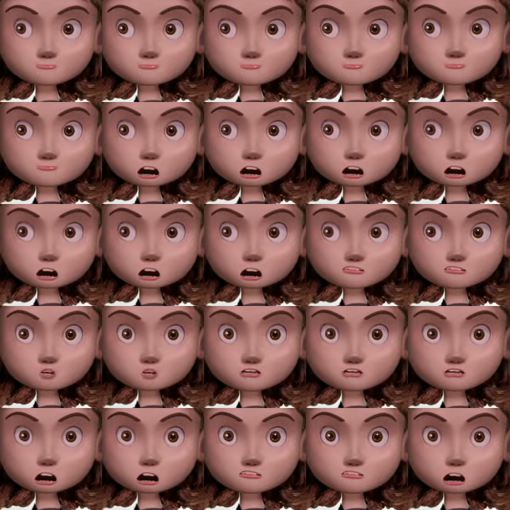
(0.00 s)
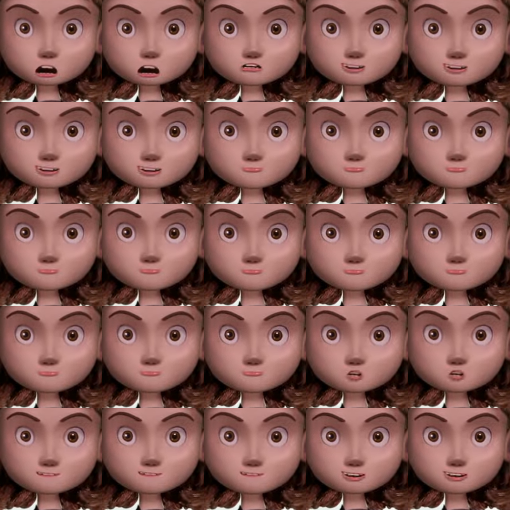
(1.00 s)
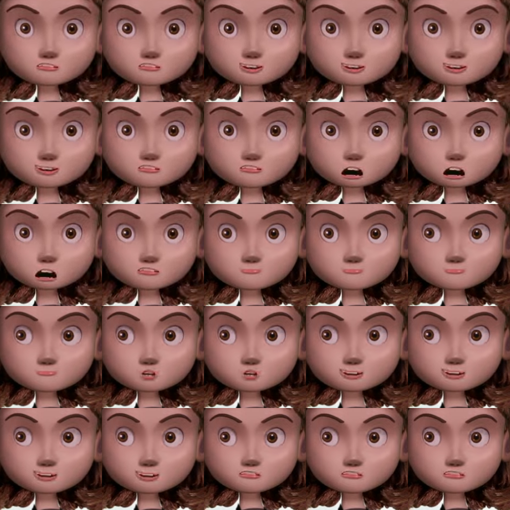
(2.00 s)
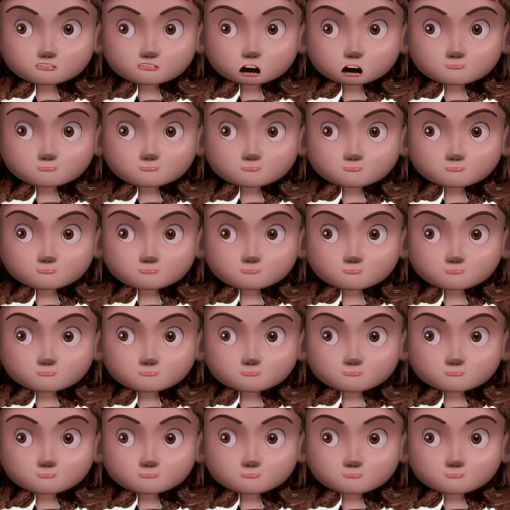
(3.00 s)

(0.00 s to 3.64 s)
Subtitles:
Just like logo colors, logo shapes have a meaning as well.